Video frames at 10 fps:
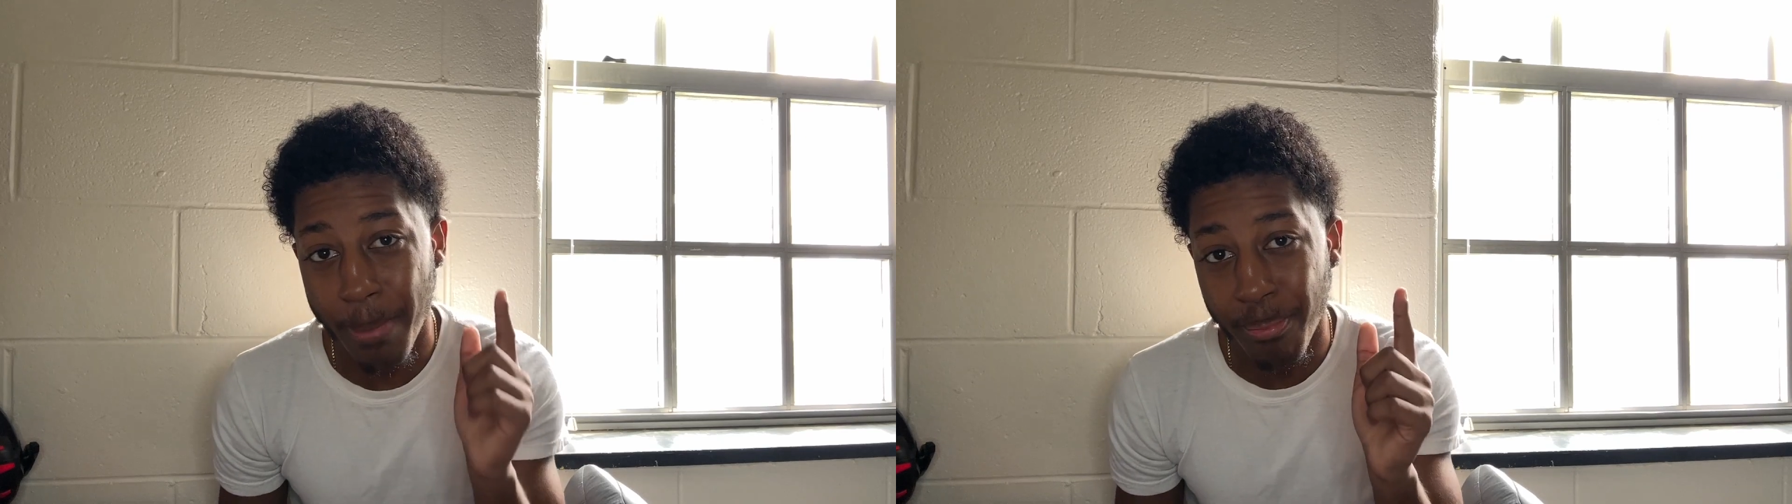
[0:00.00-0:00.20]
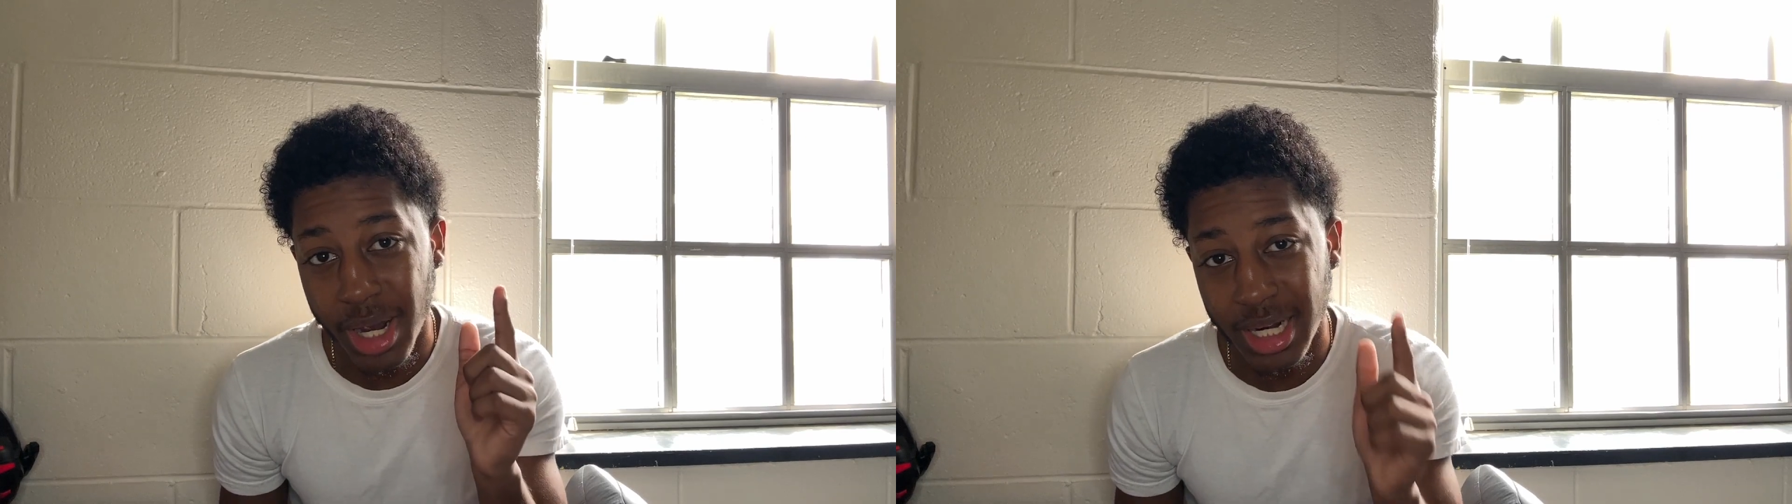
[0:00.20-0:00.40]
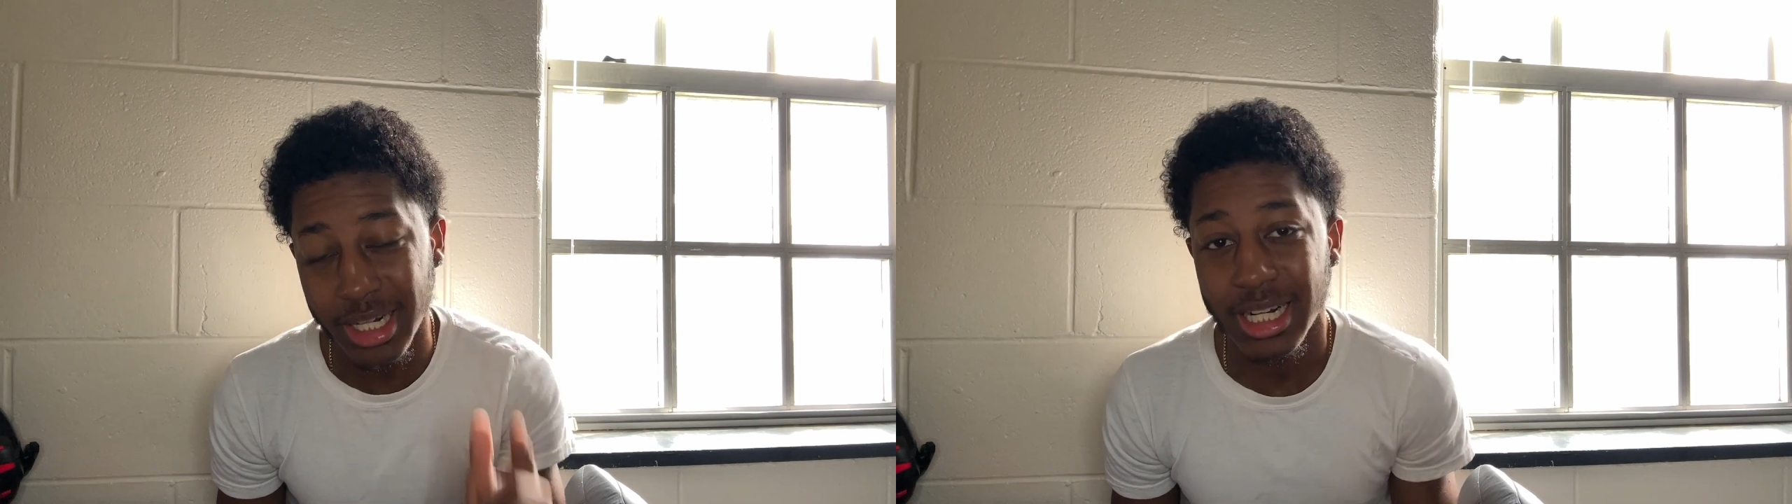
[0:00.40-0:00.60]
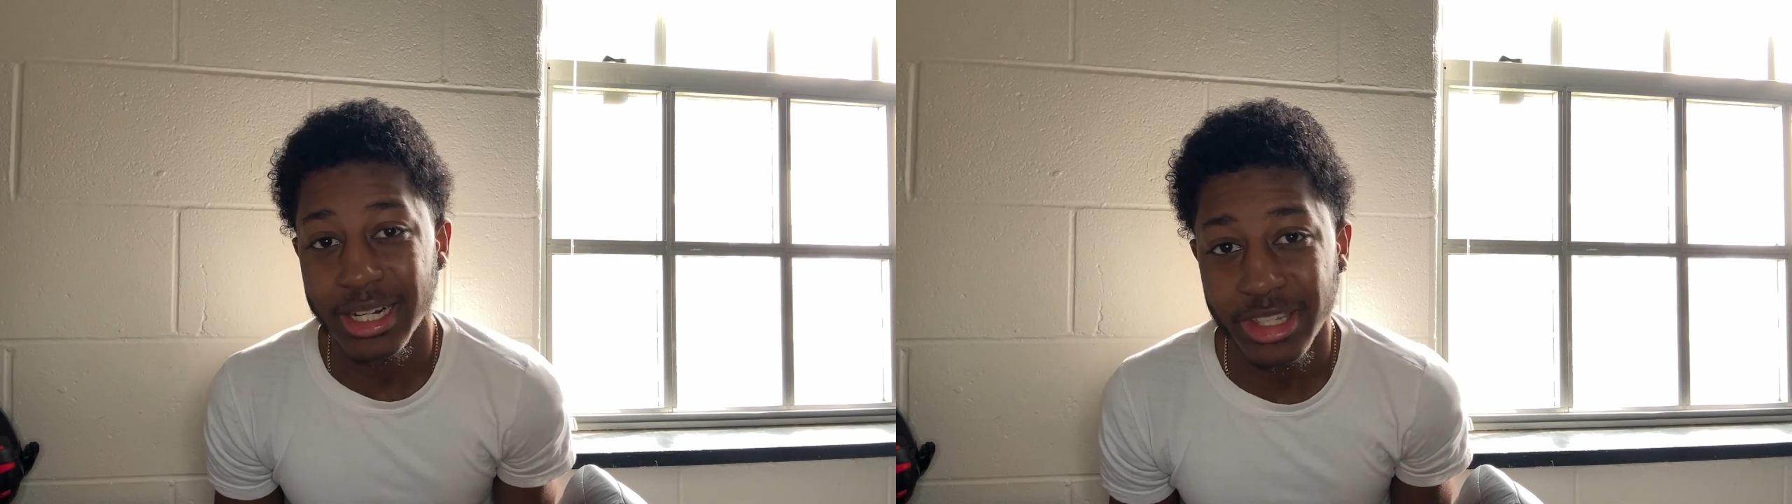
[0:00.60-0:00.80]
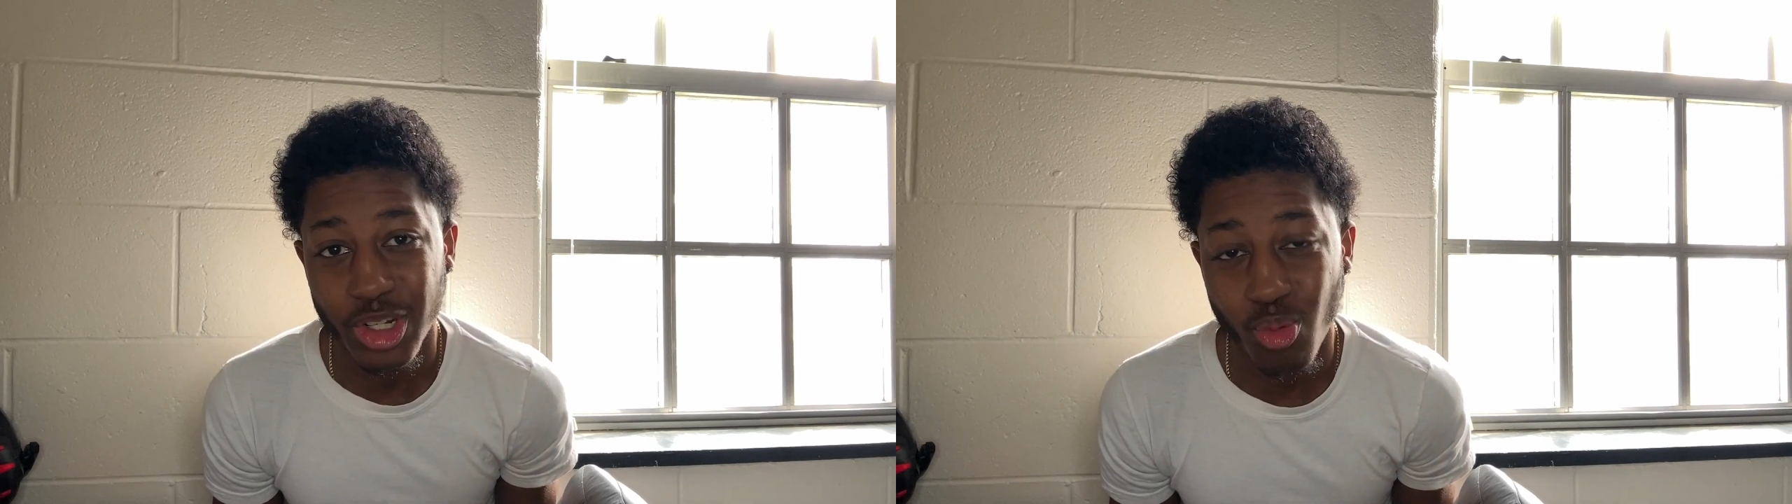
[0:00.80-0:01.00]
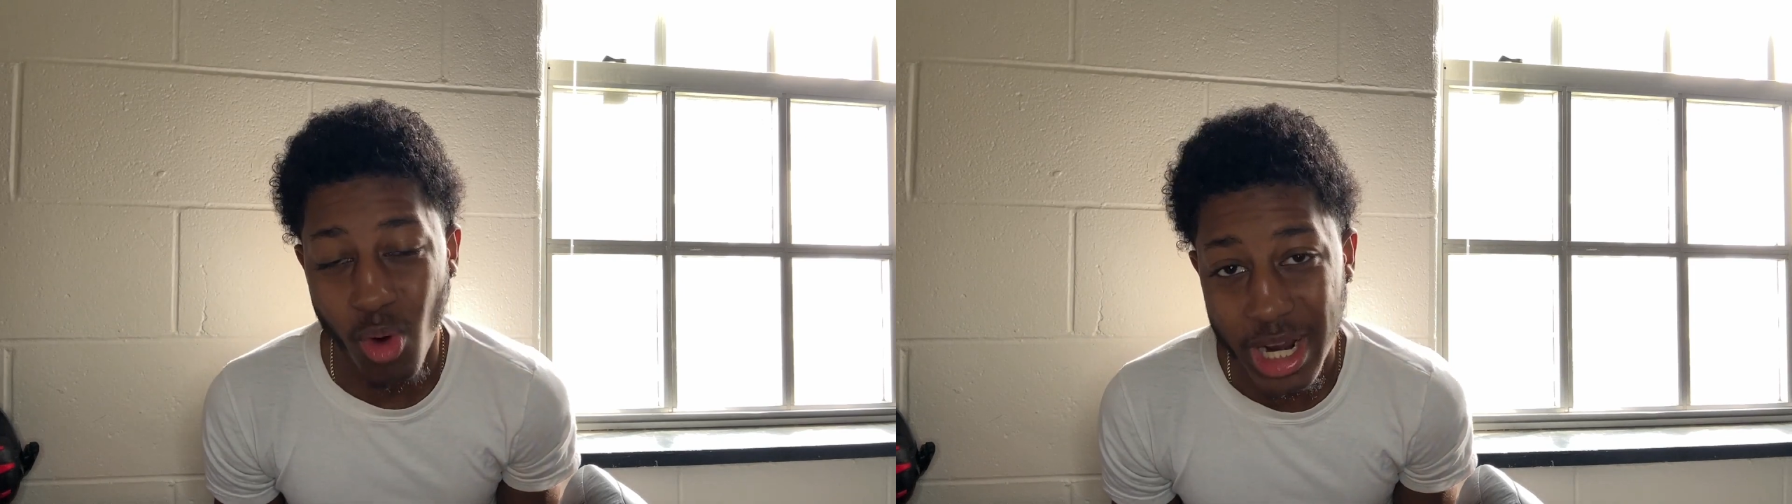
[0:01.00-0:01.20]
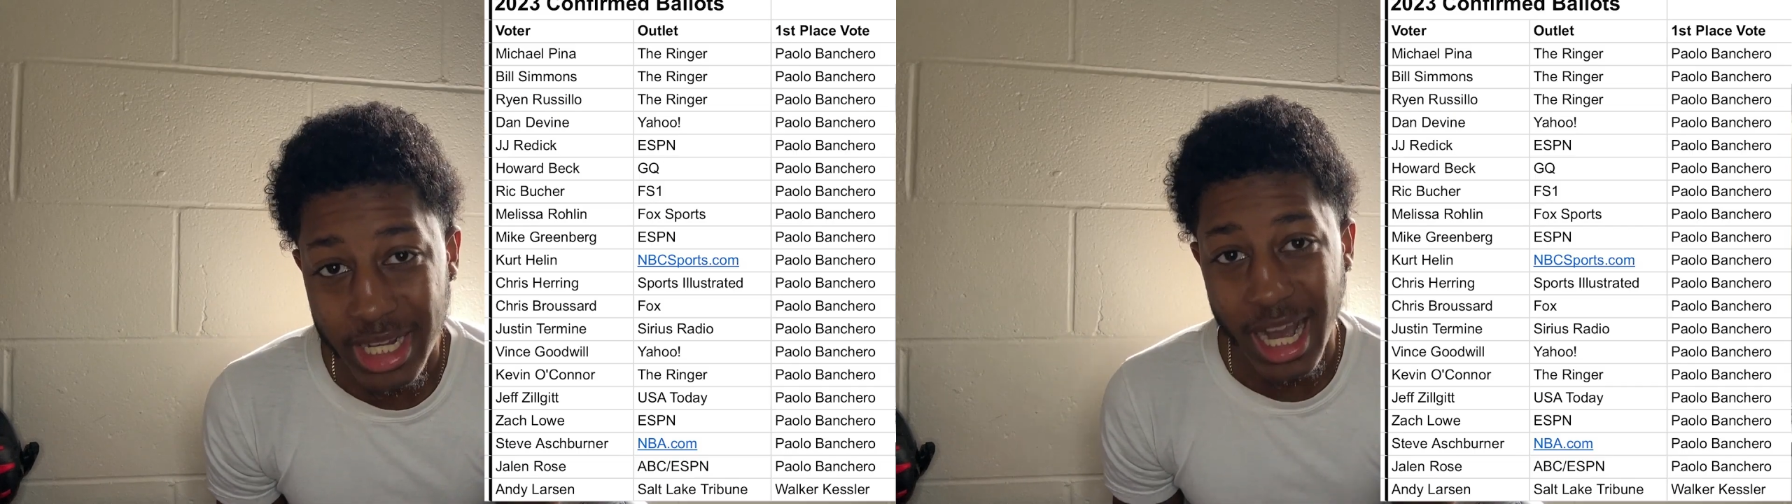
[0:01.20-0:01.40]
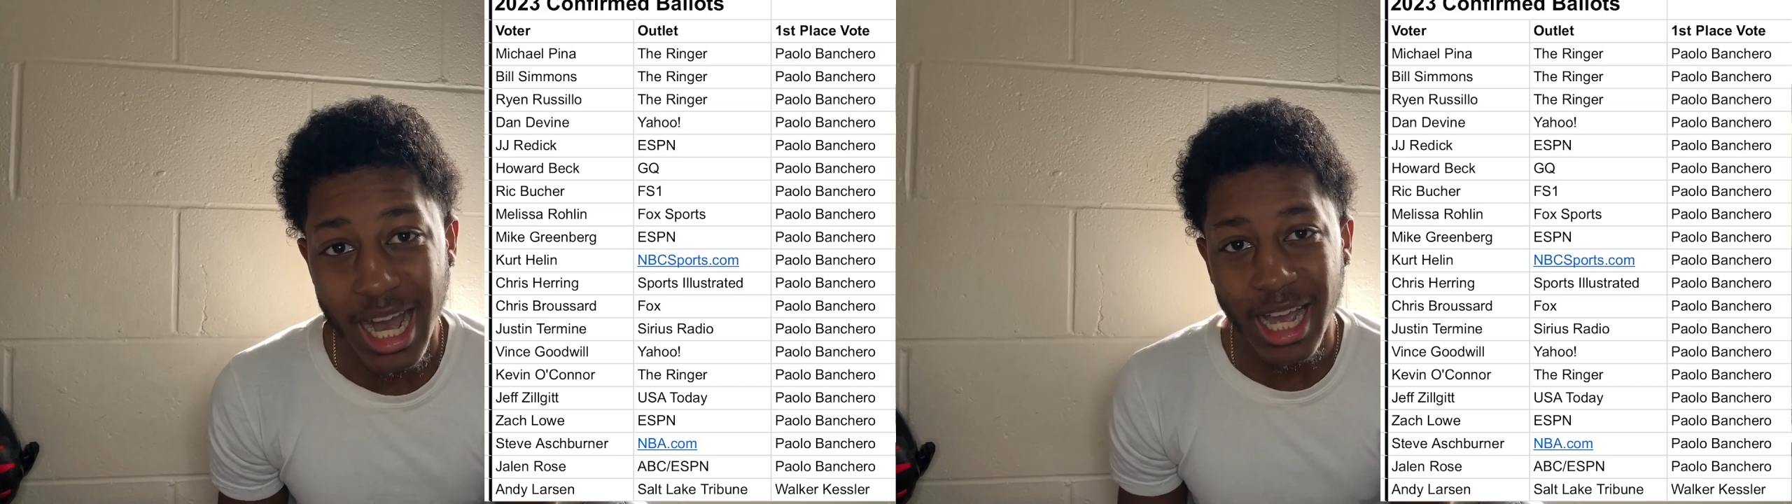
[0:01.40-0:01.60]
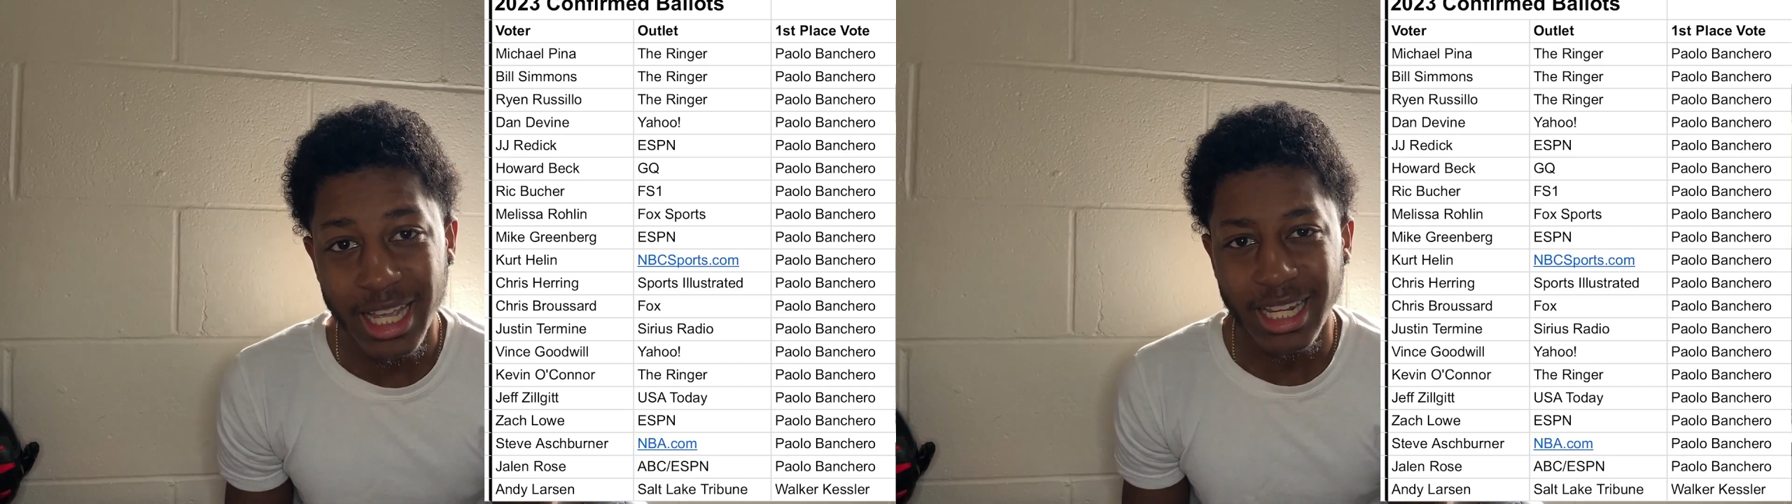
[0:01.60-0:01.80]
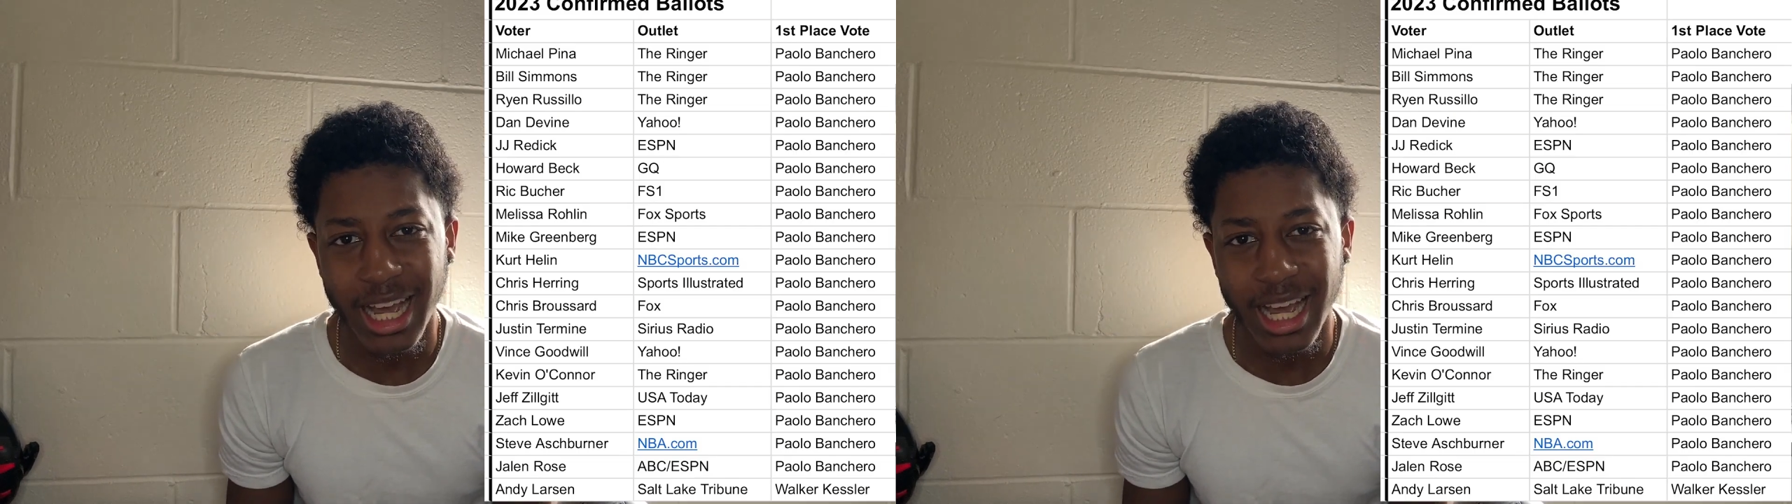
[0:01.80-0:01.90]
but there's one guy,